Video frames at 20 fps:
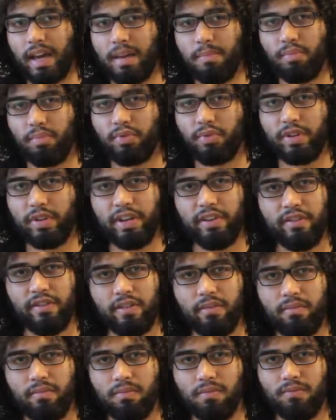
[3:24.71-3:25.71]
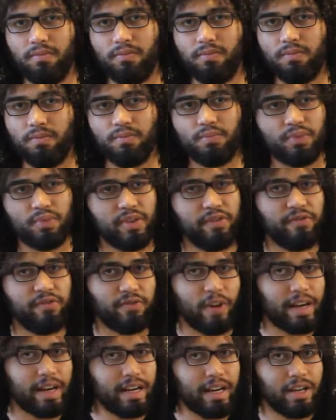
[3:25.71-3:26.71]
a
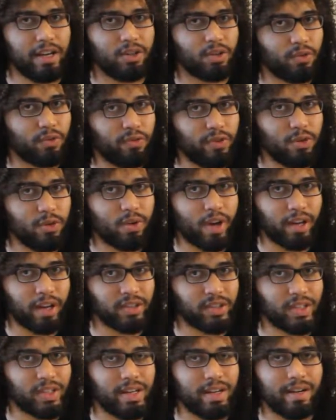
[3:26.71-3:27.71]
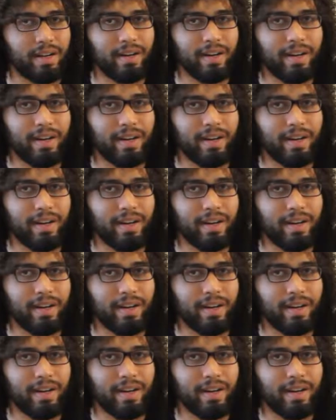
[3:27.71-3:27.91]
pre-fight interview cutscene.